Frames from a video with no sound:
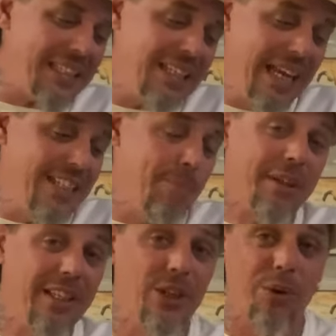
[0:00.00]
They
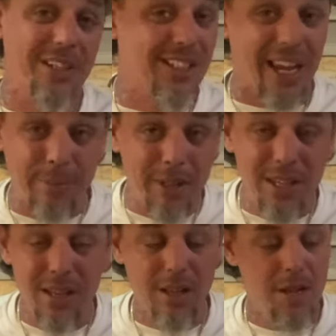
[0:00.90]
typically don't excite
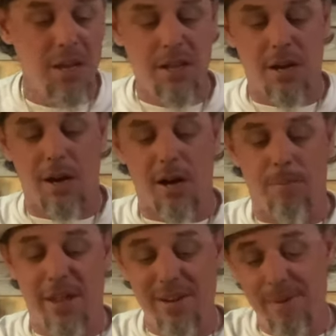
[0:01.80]
me.
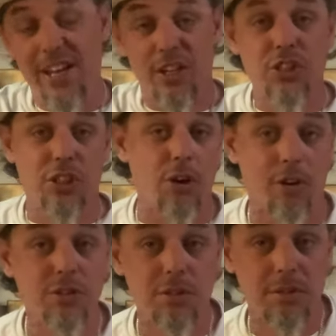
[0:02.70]
They make good
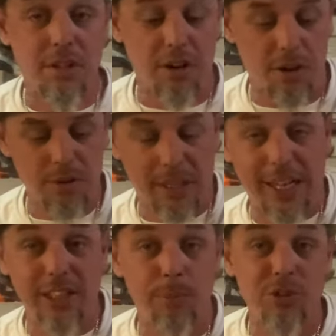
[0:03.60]
cigars. You know, I
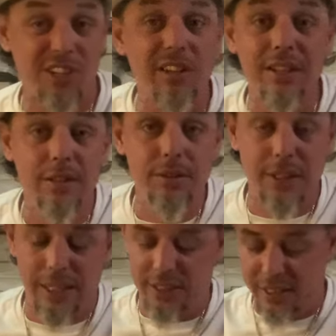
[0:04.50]
like the Brasilia. I
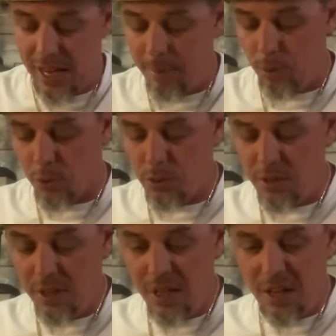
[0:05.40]
like the
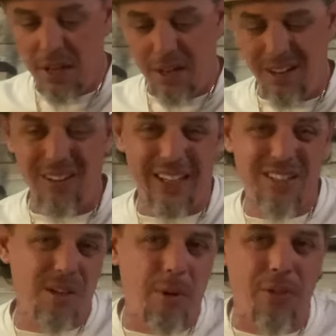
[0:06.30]
Cameroon. You know, I like
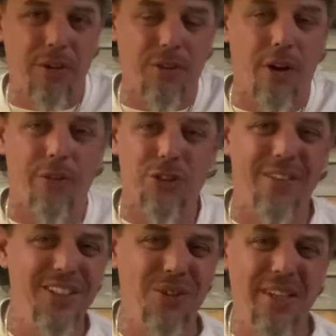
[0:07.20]
some other the other stuff.
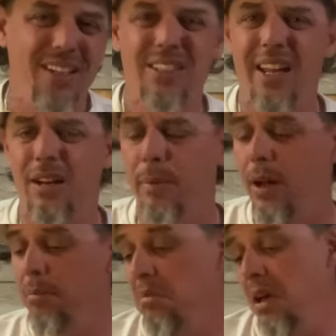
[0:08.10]
I just don't get excited about
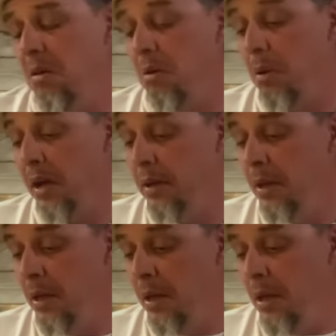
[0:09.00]
them. I don't know
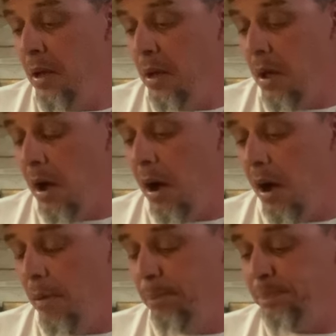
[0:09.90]

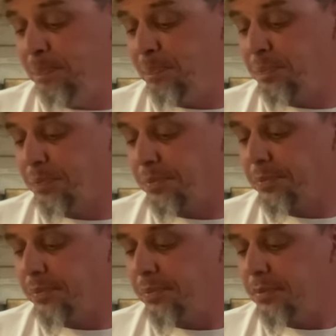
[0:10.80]
why.
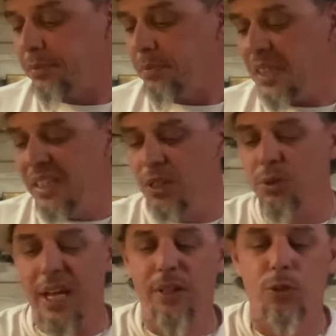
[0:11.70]
This
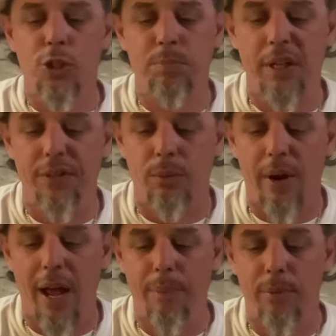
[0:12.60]
one's got a little split in the
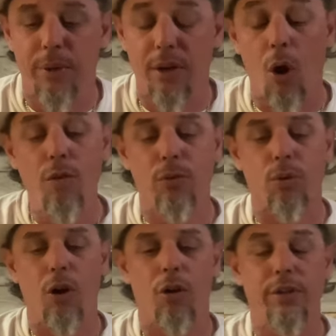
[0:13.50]
wrapper. But
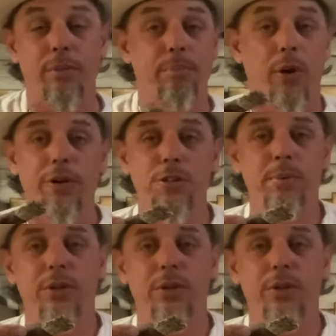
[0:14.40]
overall, the burn has been